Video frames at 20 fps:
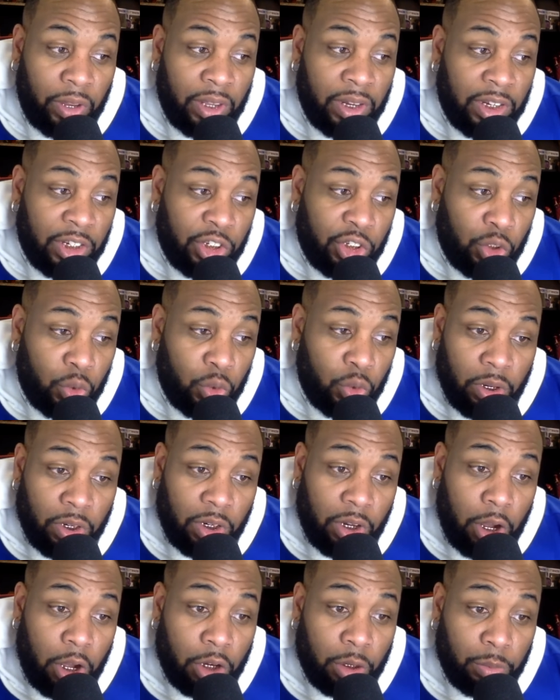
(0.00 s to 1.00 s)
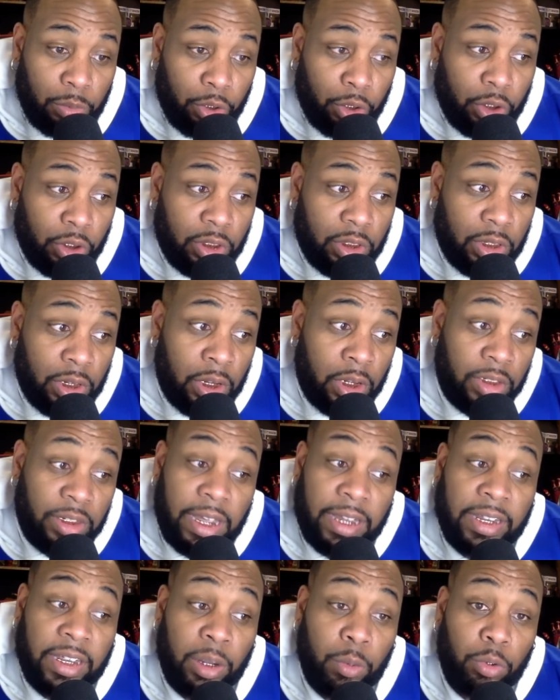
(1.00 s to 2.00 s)
LSU wanted to call them girls thugs.
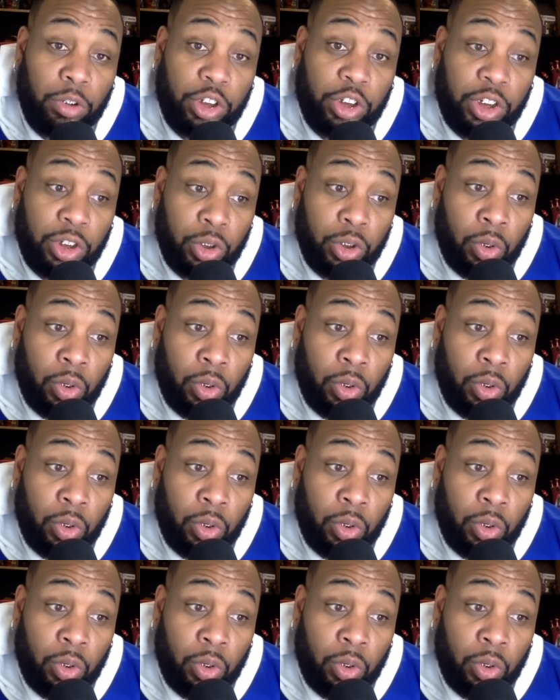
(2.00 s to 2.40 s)
I get what she